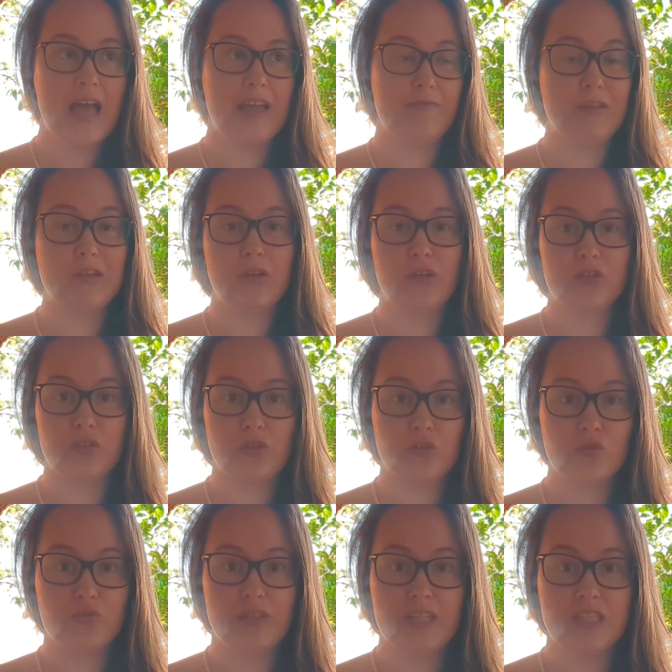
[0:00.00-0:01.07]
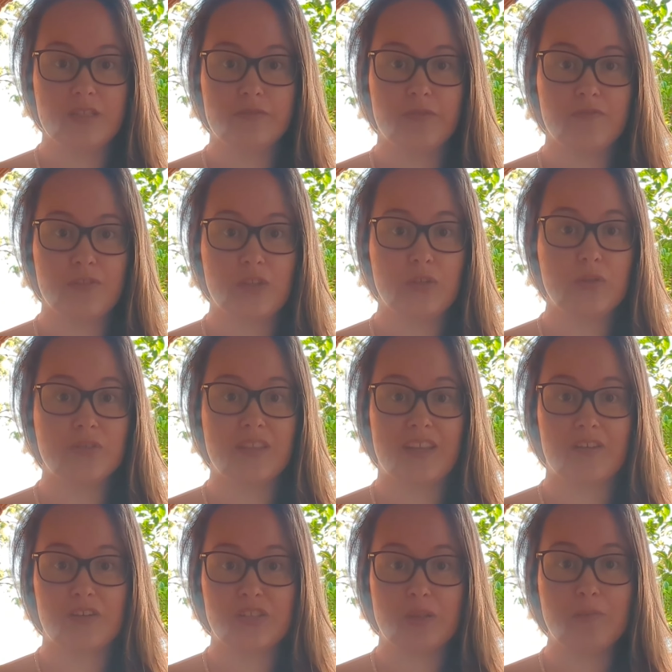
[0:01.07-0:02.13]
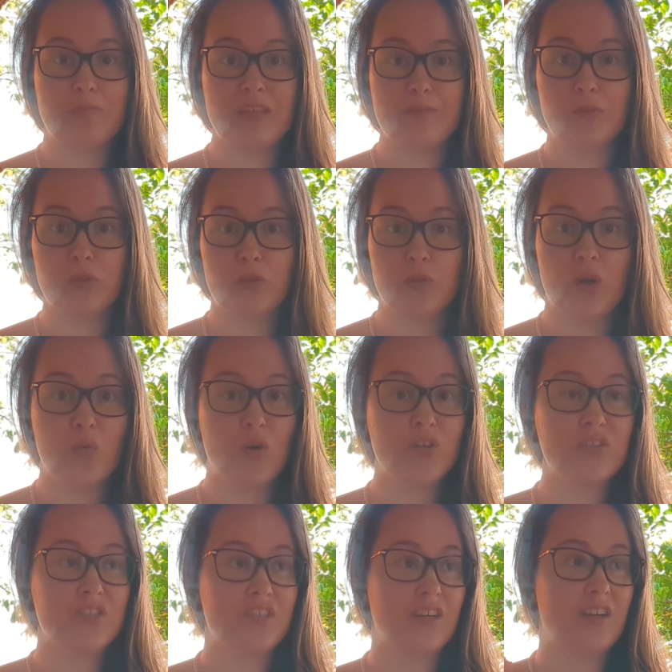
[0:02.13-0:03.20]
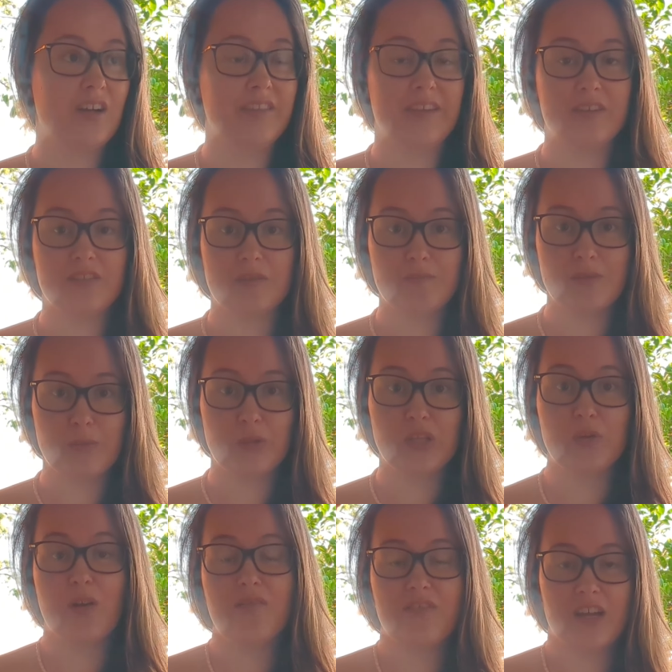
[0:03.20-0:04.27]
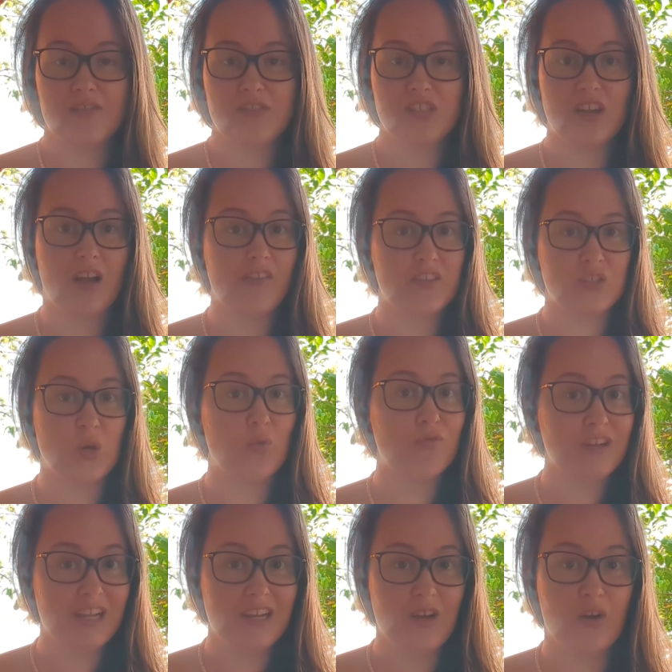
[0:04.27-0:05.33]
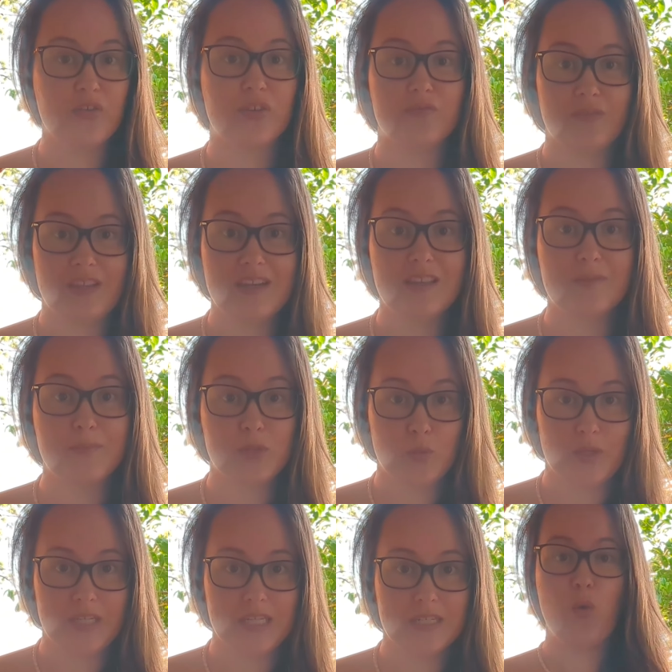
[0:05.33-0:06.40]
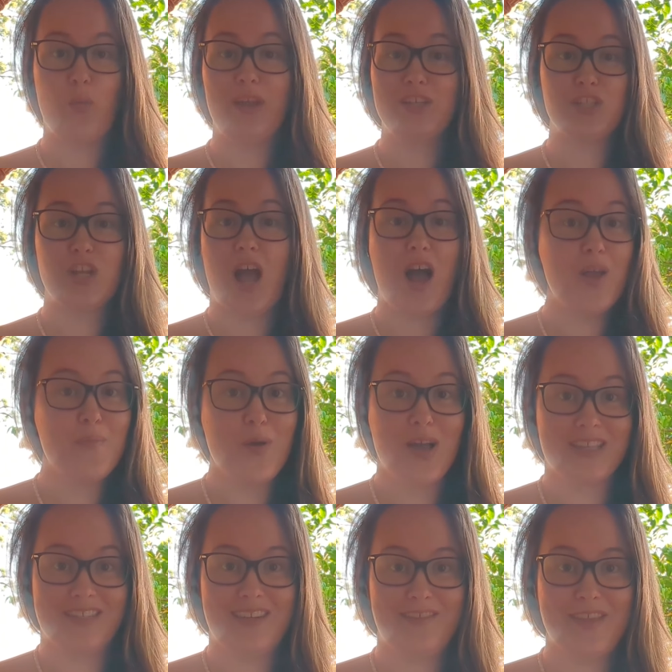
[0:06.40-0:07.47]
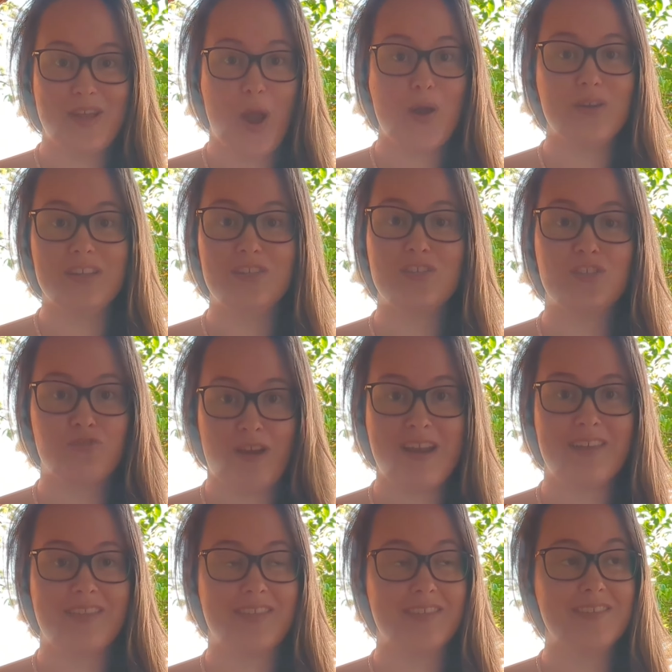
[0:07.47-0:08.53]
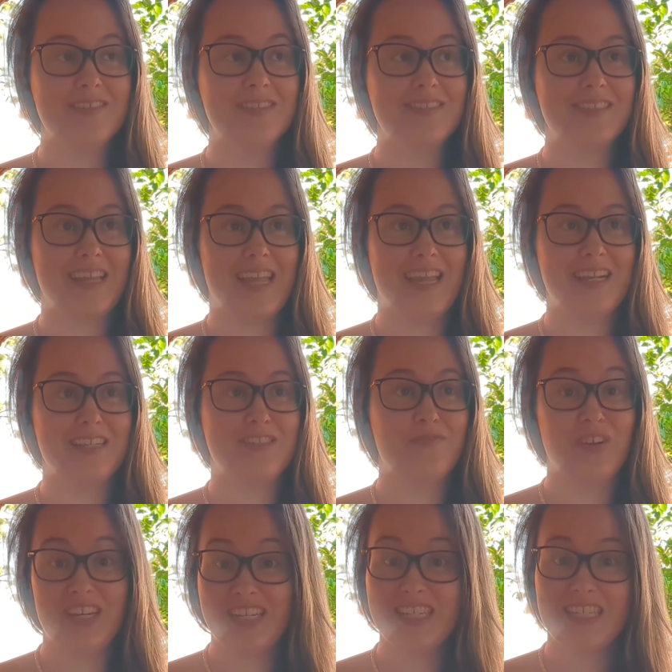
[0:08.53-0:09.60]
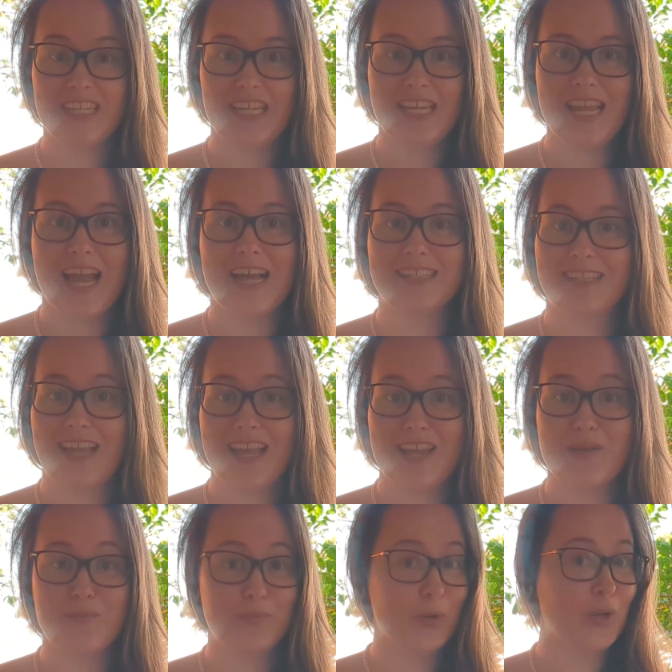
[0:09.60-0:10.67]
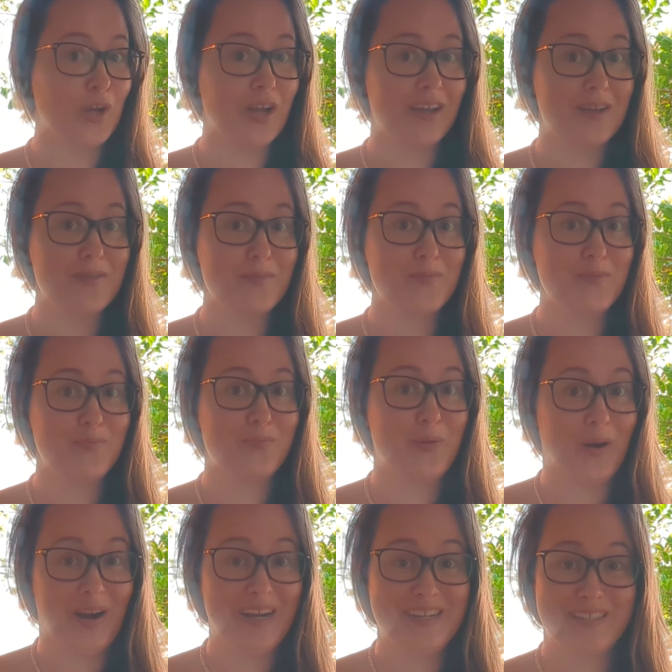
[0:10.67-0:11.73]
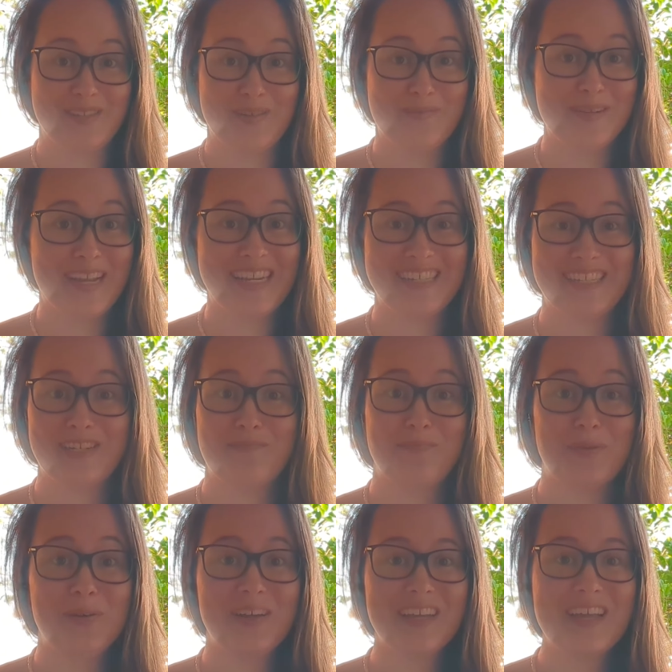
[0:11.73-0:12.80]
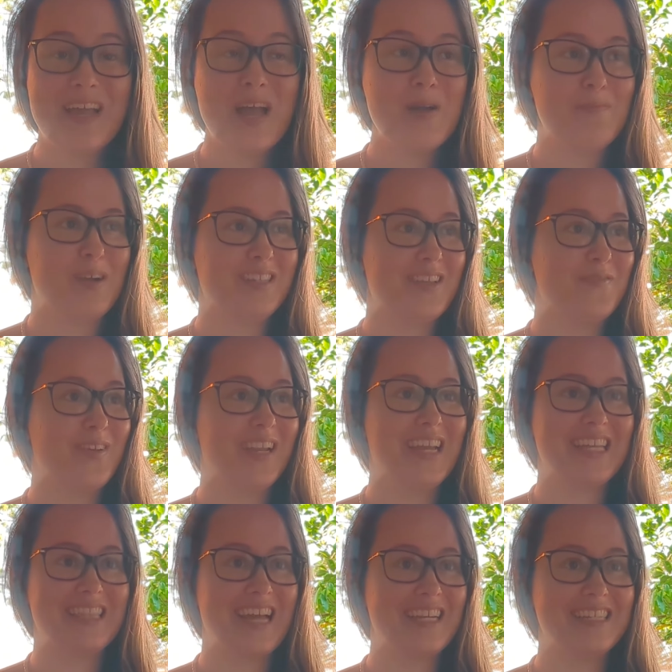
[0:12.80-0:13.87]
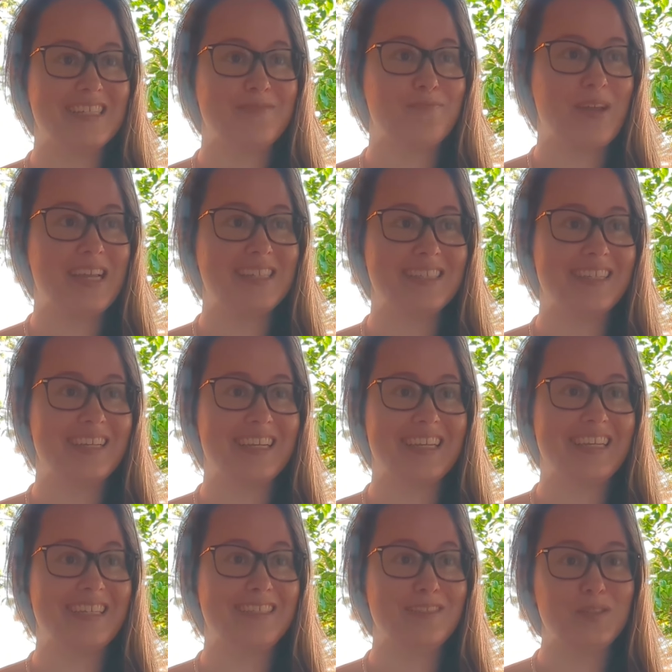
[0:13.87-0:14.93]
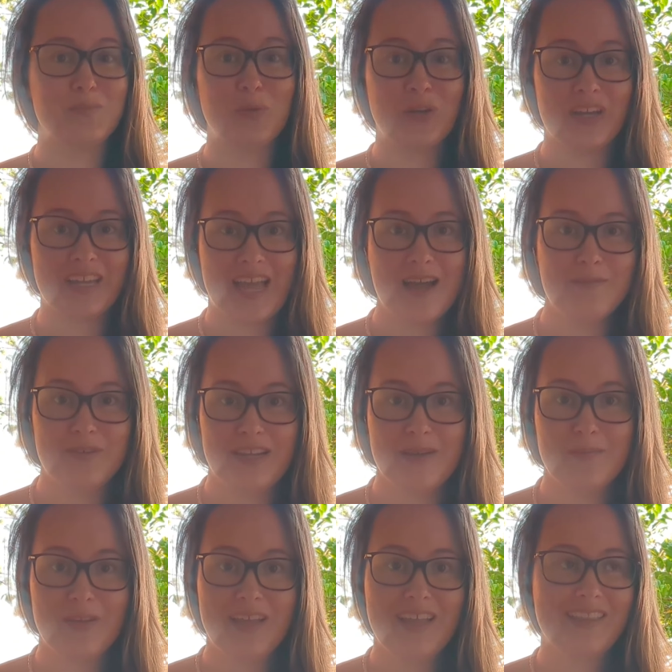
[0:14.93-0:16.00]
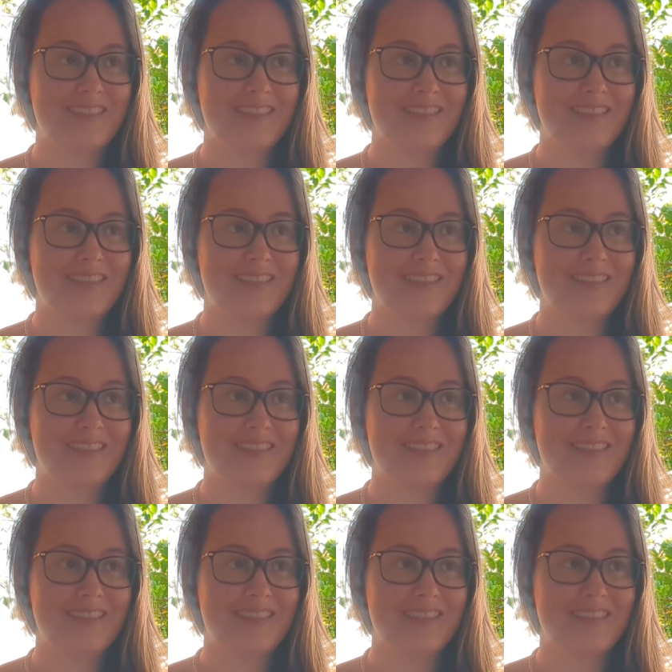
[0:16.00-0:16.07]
If you look at the Goodreads reviews, there are some people who are one star and there are some people who are five star, and there's not really a lot of in between, which I personally think only strengthens its validity as a Booker prize nominated book because I feel like that is basically Booker catnip.